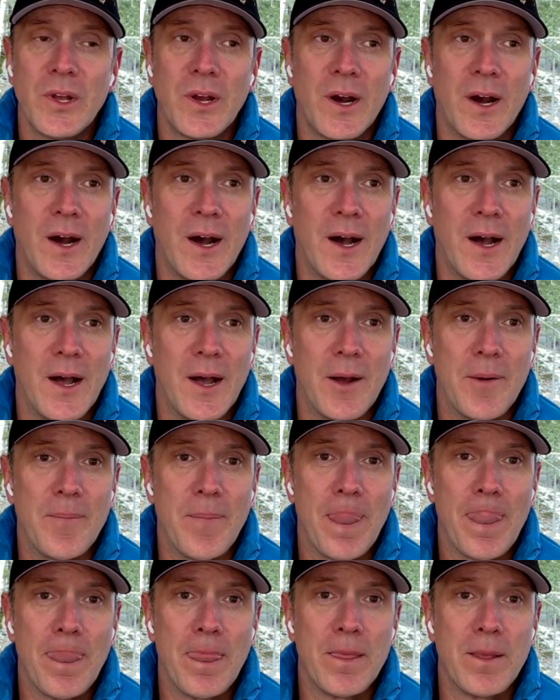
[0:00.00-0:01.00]

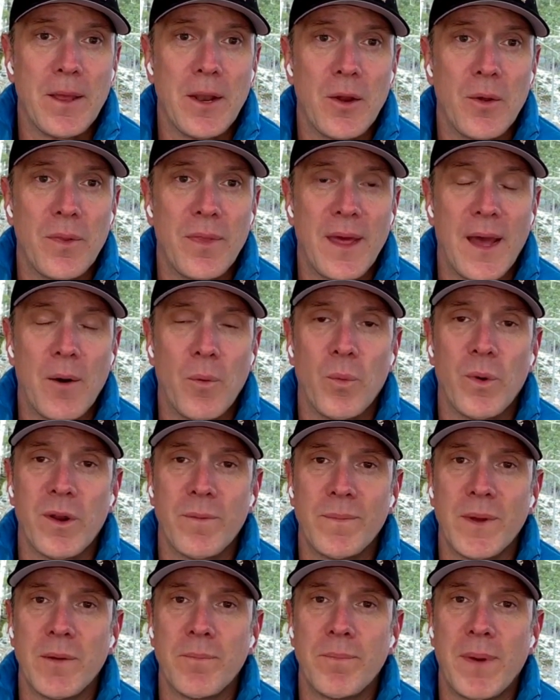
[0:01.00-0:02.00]
that would
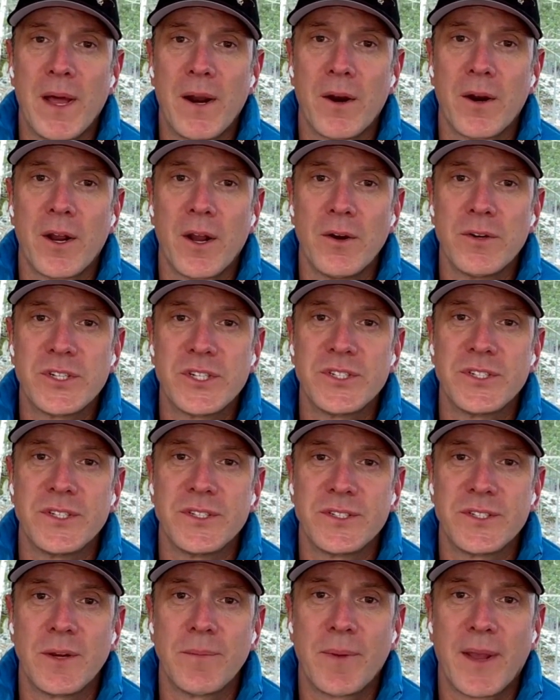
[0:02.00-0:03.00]
have been better coaches
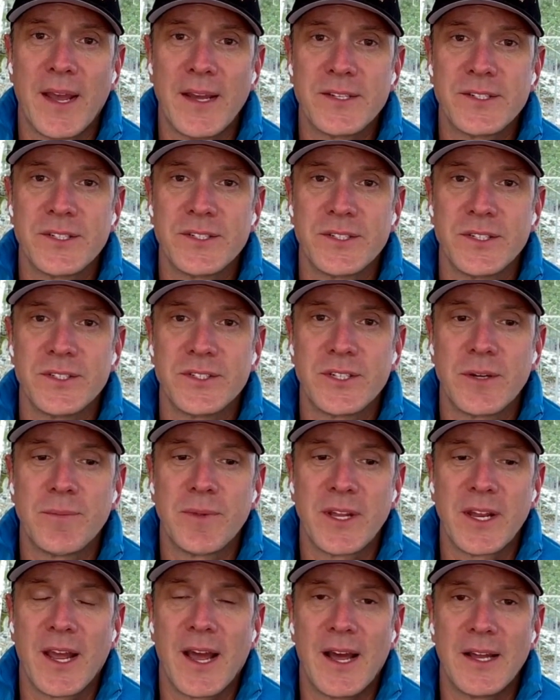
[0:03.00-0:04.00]
in some cases than some
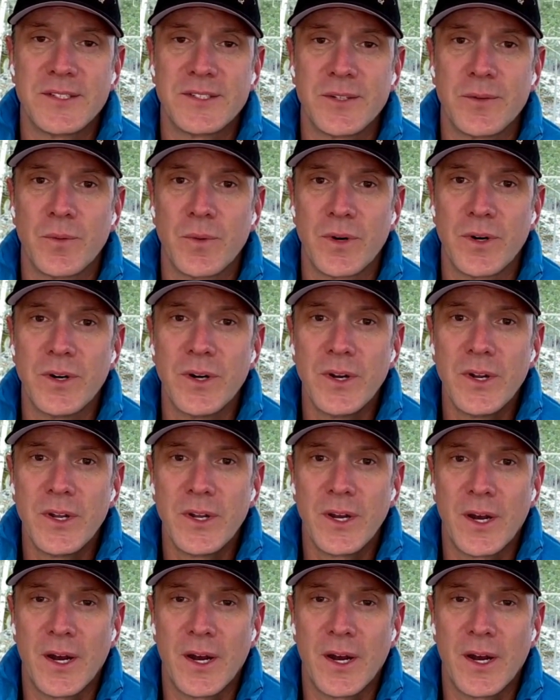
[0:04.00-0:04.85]
of the guys that were